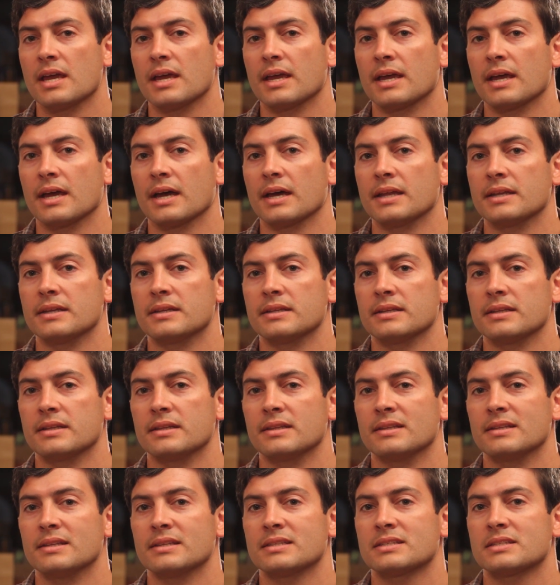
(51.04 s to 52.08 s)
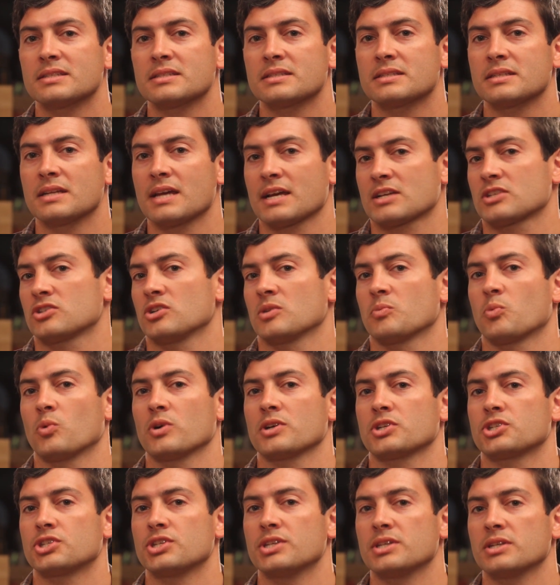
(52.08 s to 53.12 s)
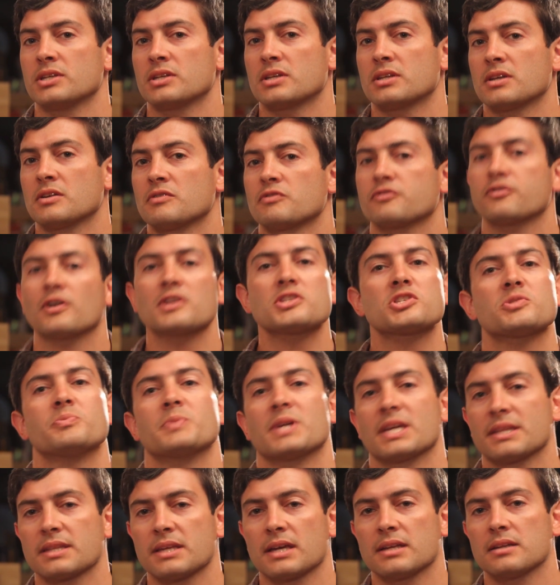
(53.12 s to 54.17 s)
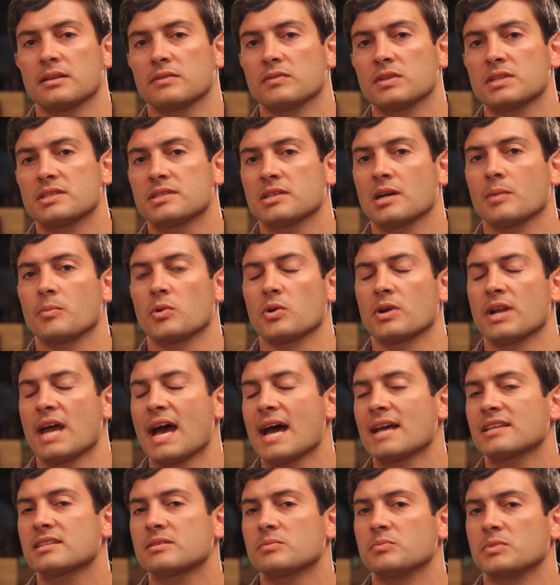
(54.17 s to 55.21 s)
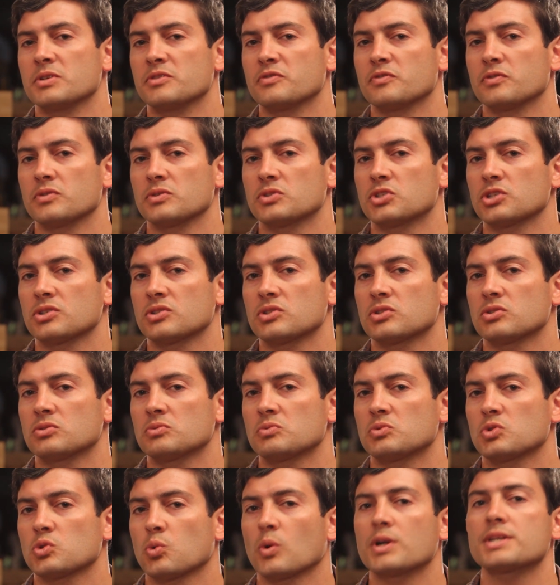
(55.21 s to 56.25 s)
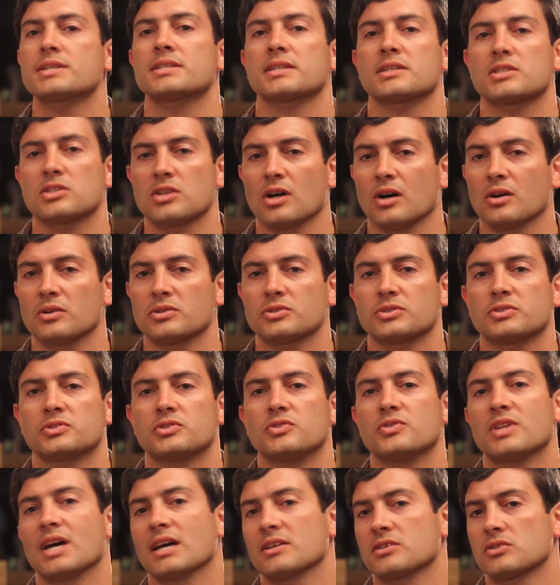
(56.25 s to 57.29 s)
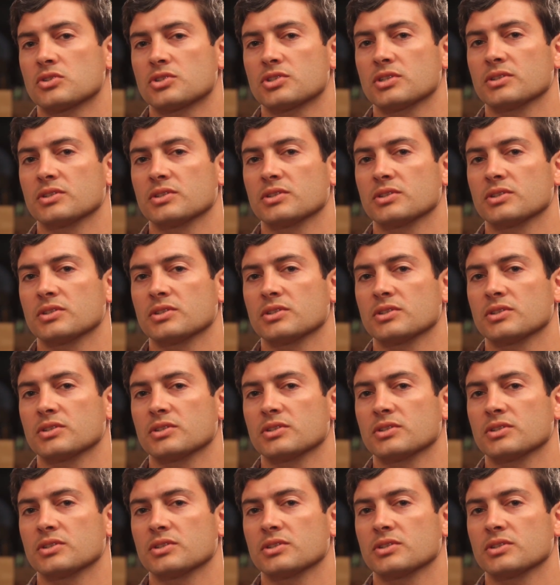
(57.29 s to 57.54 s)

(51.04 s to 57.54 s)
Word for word: And this is an excerpt where she confronts me at the end of the summer and asks me for just $26, 2,000